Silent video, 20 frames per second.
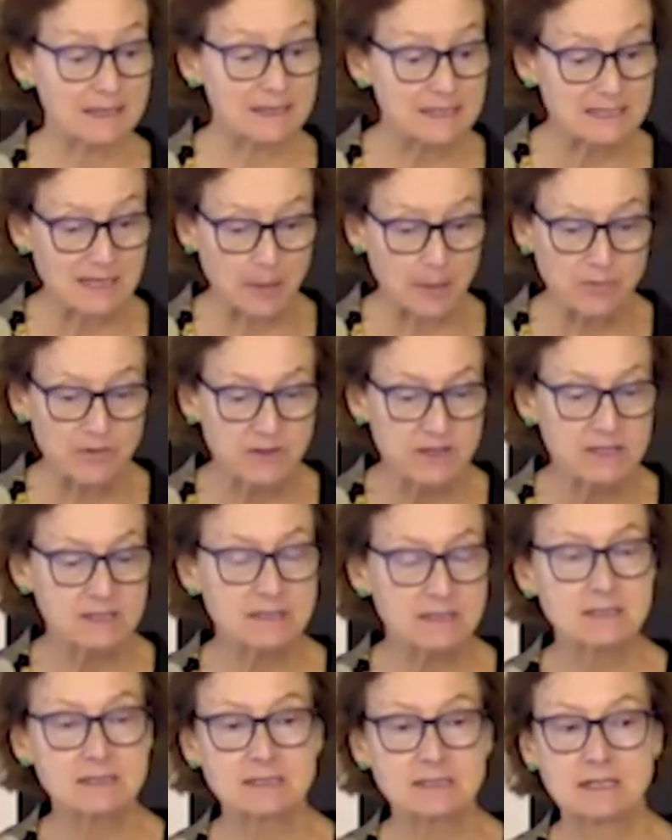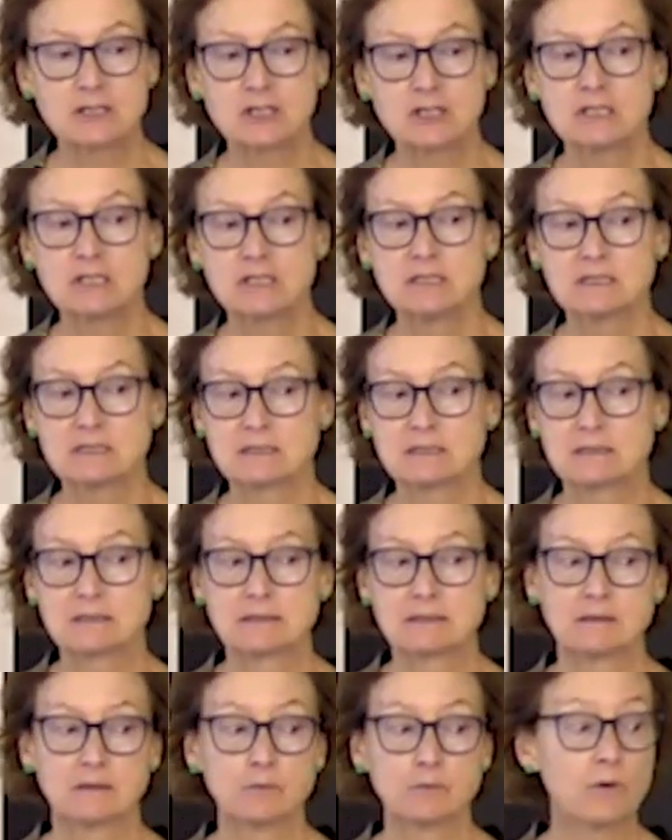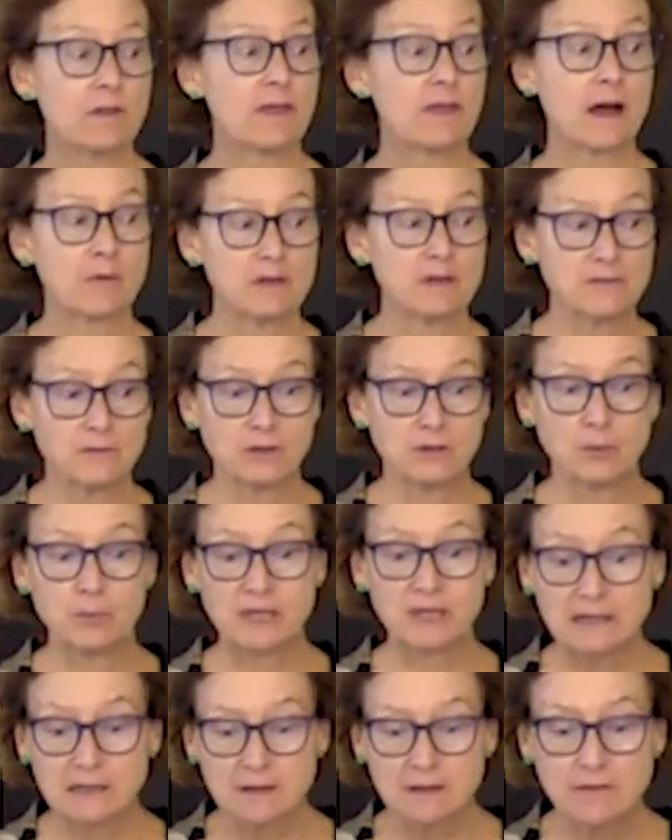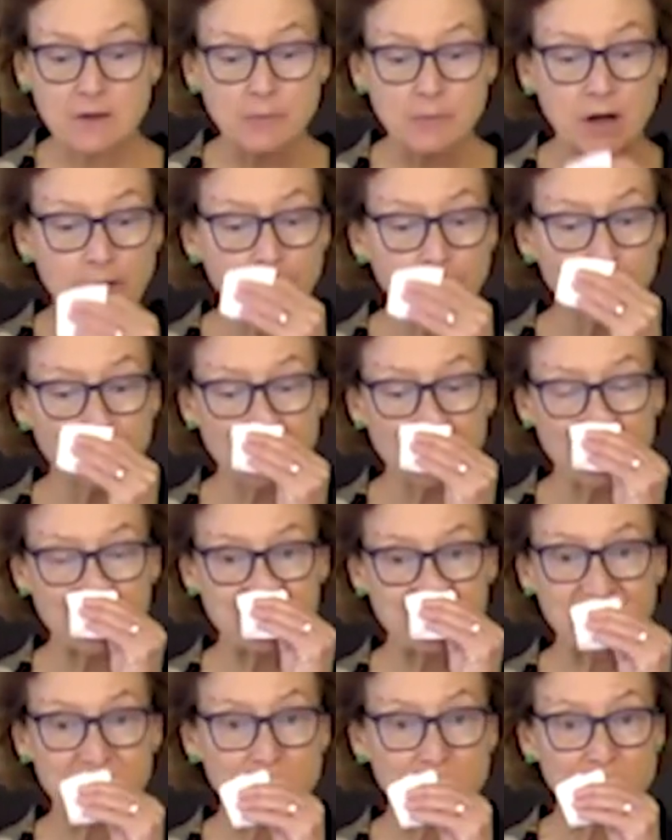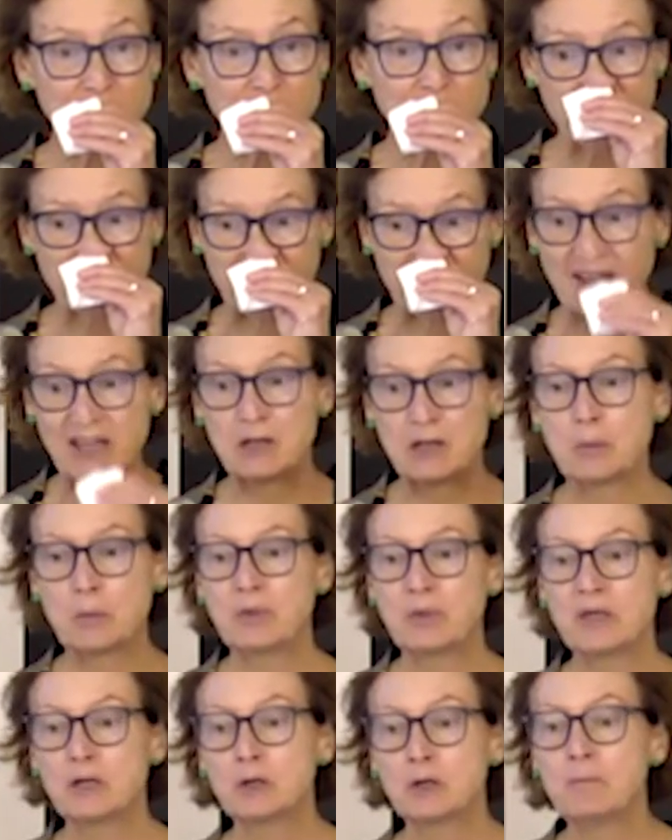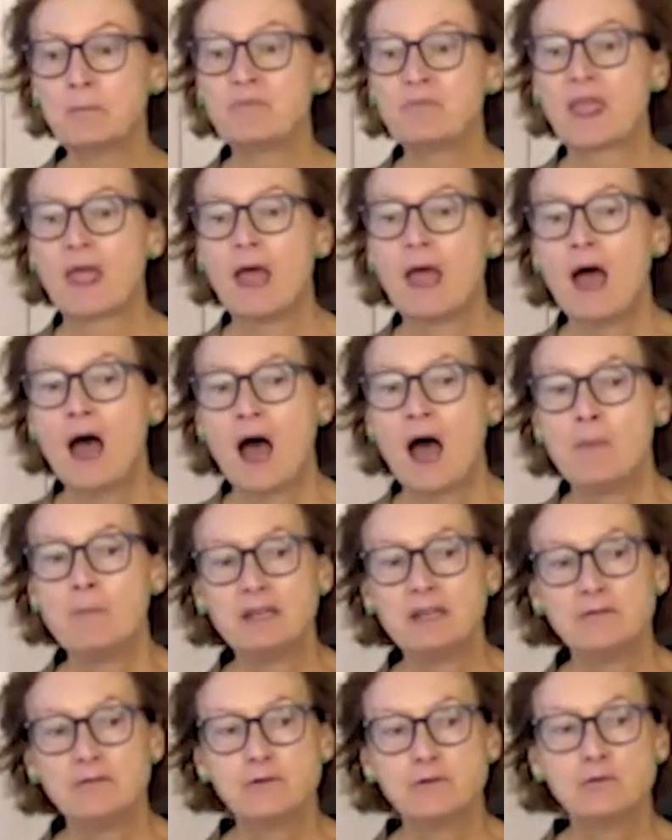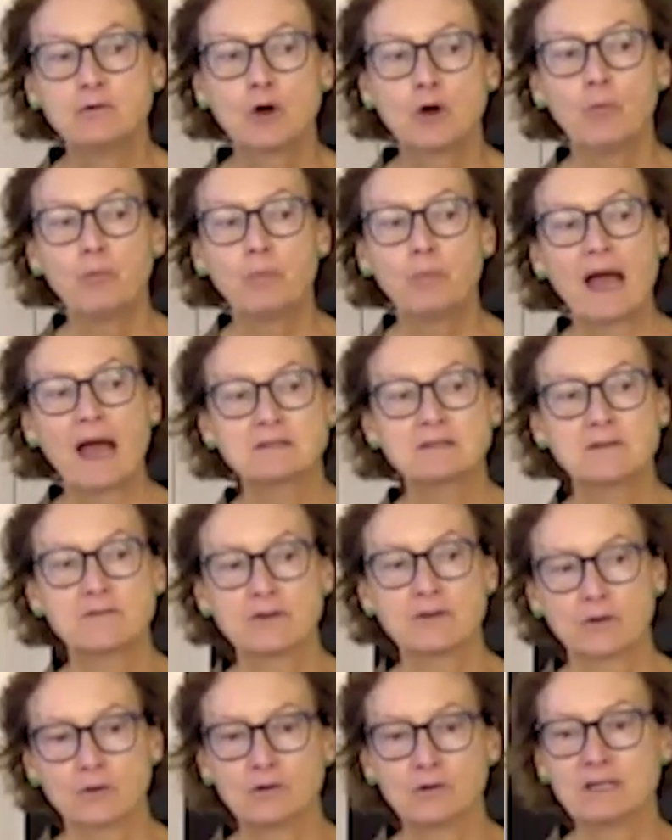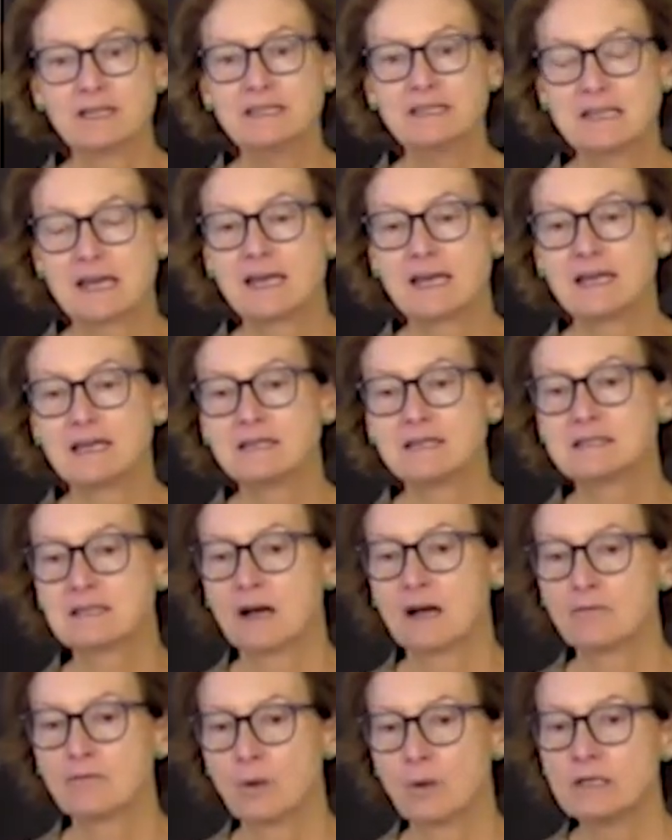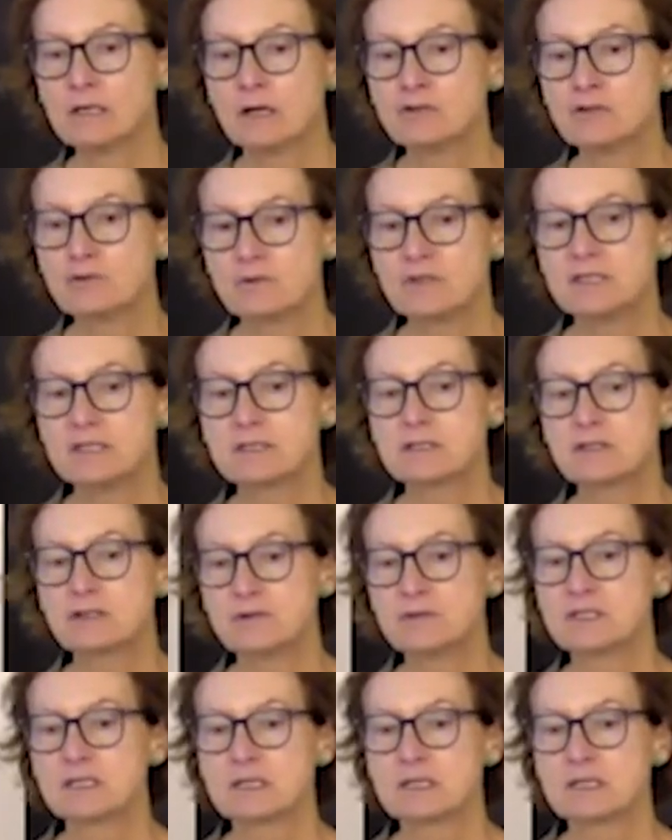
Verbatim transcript: accept these decisions without even appealing them all the way up to the Court of Final Appeal. I mean, if you go back to the early days of one country, two